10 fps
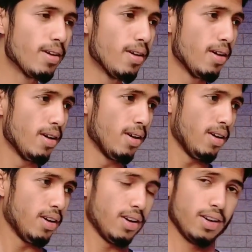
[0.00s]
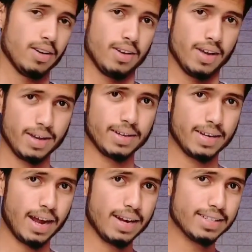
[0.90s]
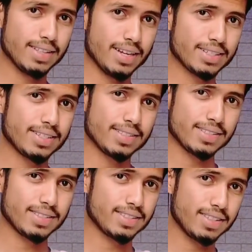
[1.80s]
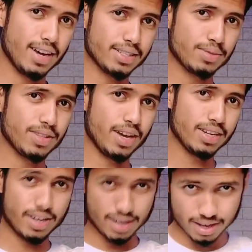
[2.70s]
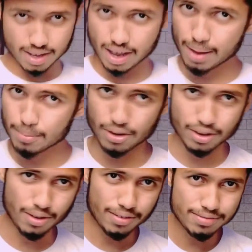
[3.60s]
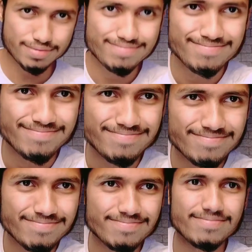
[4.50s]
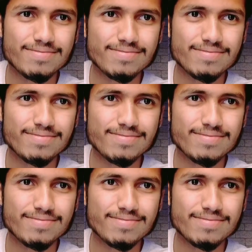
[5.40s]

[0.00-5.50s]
until that Das Vidania, I'm logging off. I'm logging off.